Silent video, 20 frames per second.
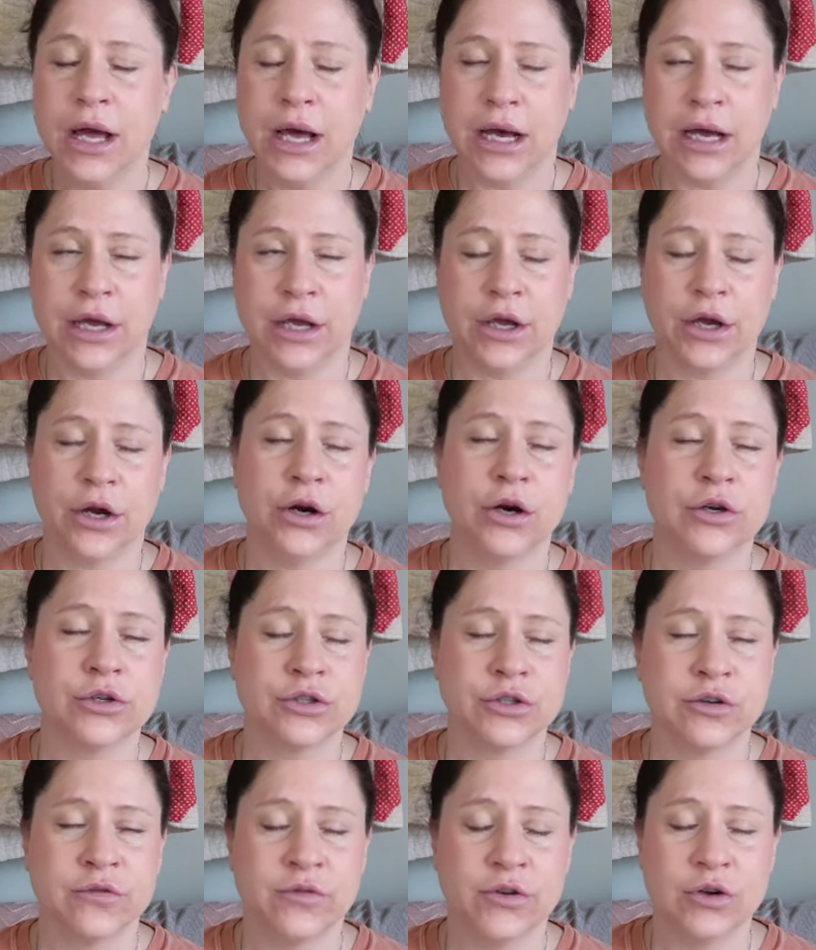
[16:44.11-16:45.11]
I
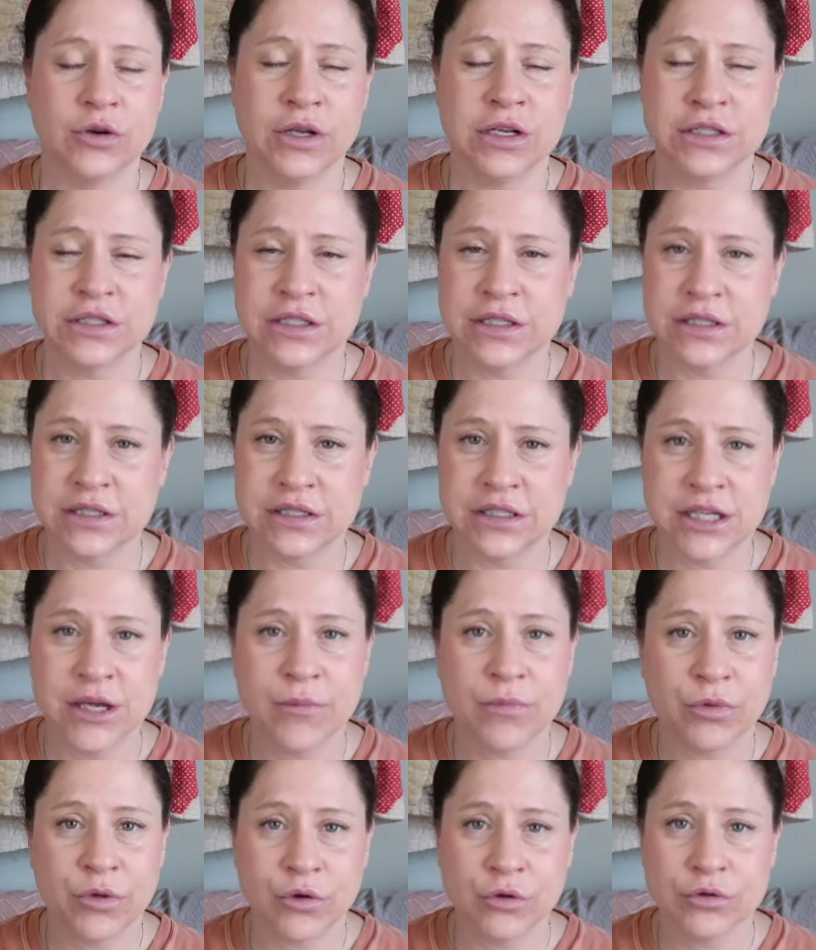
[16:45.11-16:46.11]
encourage you, if you need to just
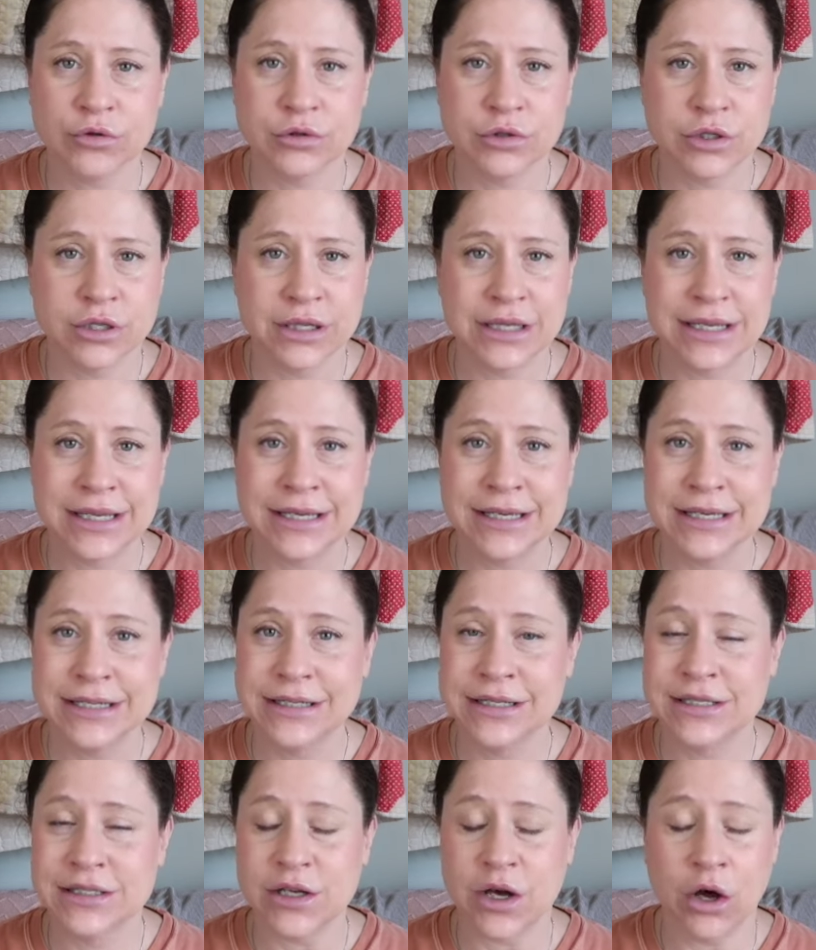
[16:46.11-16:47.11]
skip through to the
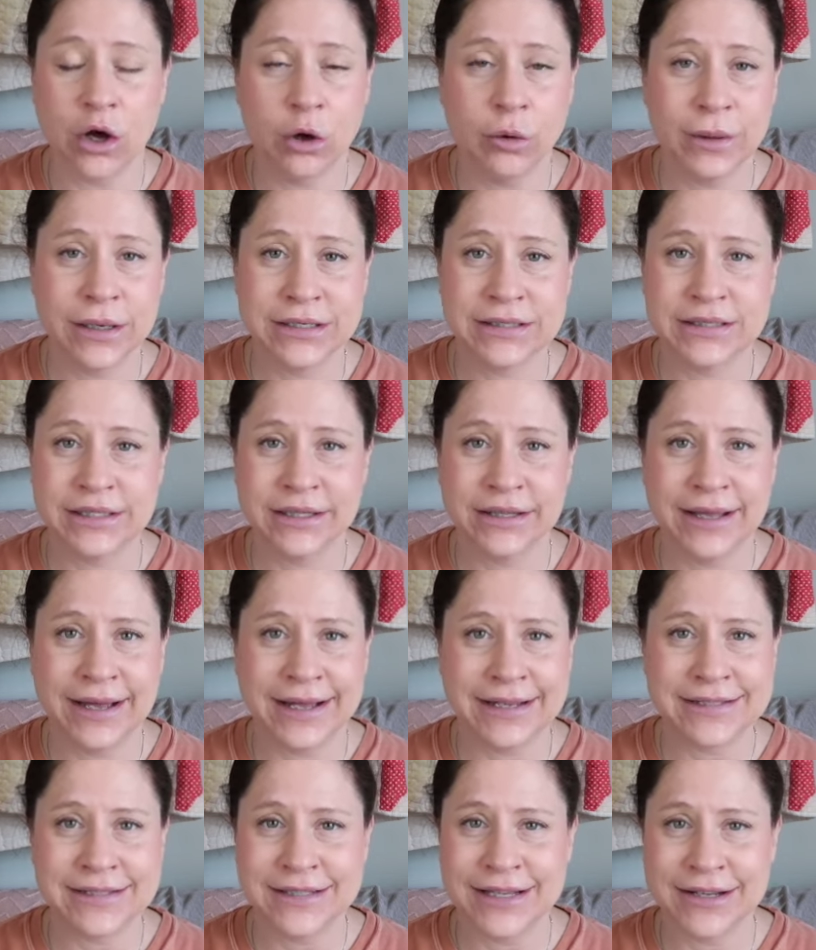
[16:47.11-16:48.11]
end, it's always the
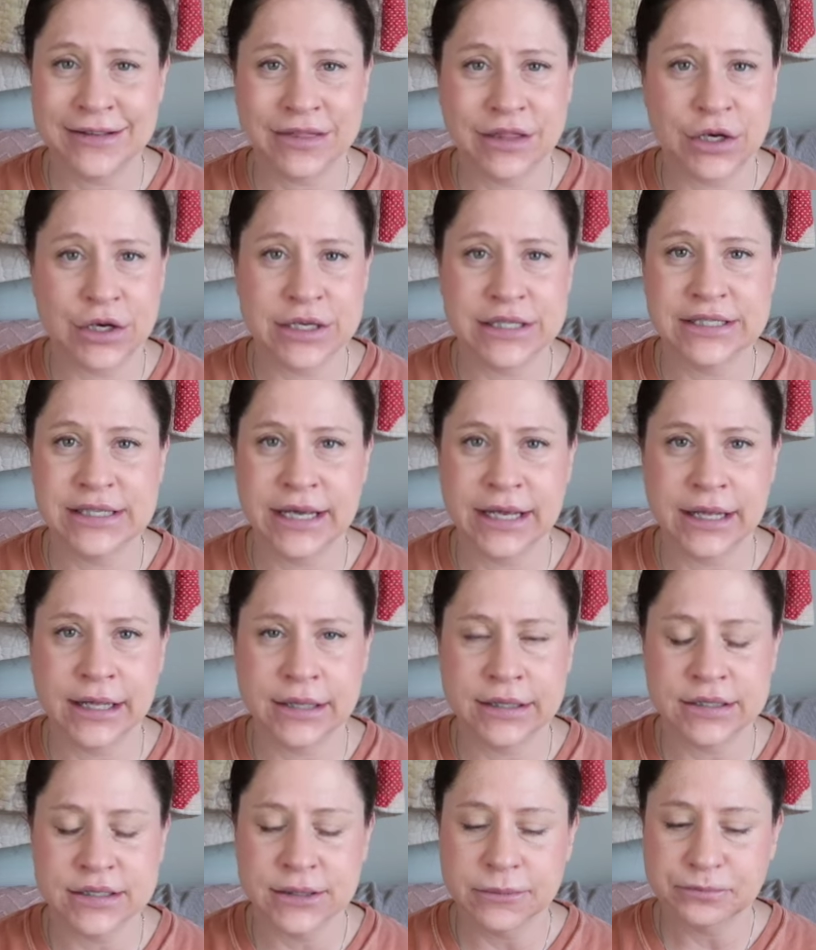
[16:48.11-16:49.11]
last like thirty
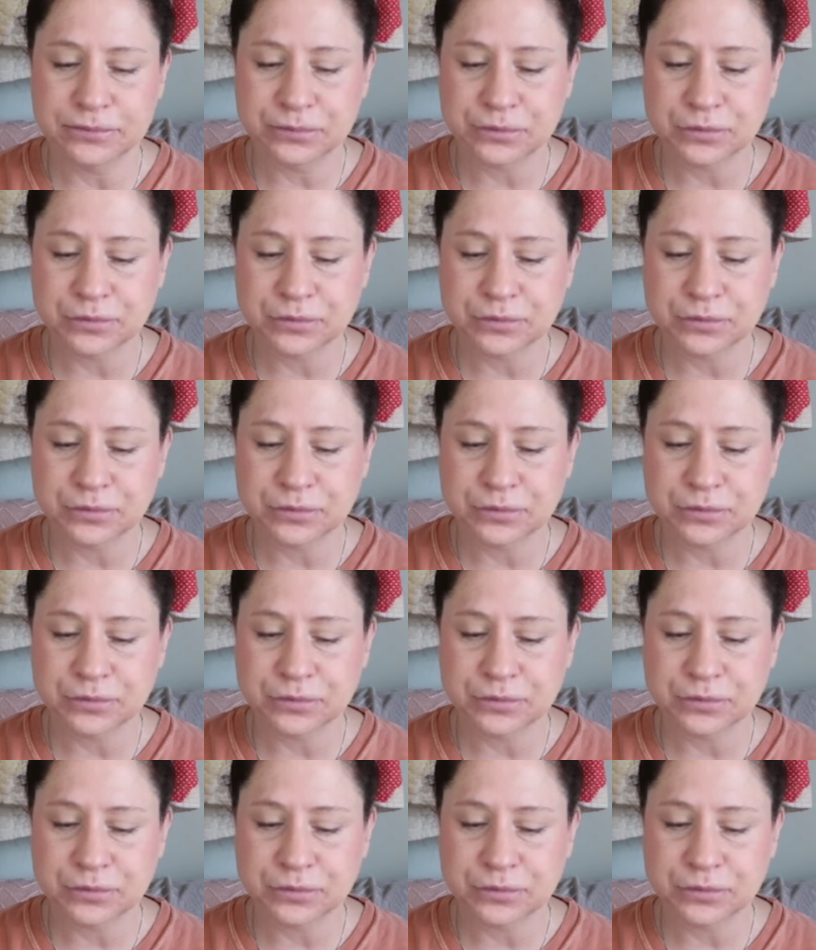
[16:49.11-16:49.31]
seconds.